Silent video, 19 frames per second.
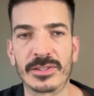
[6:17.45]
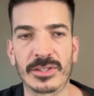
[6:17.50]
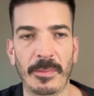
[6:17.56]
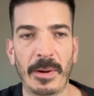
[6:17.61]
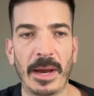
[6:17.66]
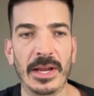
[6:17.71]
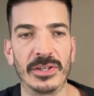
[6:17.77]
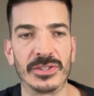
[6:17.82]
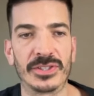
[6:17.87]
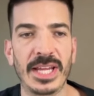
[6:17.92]
to
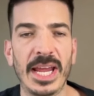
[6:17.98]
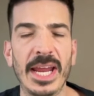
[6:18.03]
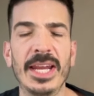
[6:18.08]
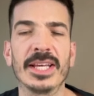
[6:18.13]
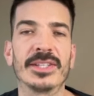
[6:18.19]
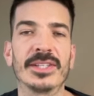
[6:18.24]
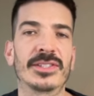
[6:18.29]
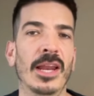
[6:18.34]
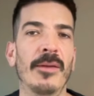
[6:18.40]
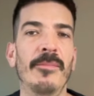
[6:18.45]
my
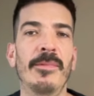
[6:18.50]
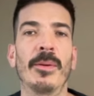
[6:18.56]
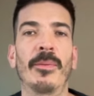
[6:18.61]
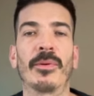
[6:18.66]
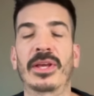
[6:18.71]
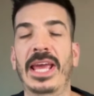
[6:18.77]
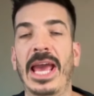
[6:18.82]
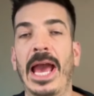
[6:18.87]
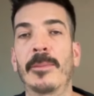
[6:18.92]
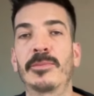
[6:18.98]
understanding, is going to be able
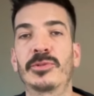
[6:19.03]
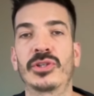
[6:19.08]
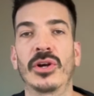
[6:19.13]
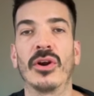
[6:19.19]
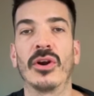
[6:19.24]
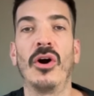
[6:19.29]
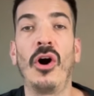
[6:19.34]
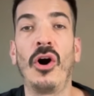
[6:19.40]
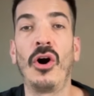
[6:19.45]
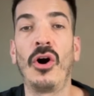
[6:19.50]
to
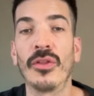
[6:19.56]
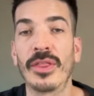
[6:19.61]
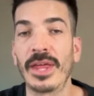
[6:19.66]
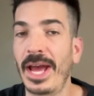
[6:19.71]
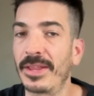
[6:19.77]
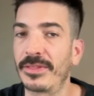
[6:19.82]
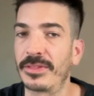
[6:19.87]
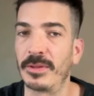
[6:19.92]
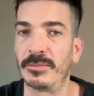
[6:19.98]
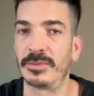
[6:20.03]
capture all
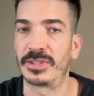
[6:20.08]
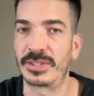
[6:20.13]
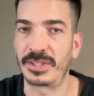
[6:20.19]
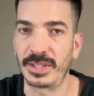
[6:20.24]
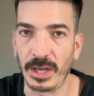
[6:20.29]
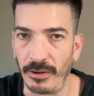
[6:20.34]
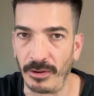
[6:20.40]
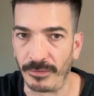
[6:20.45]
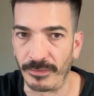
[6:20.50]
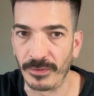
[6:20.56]
that
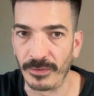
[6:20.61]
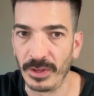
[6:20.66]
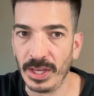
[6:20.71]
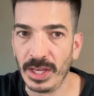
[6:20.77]
themselves.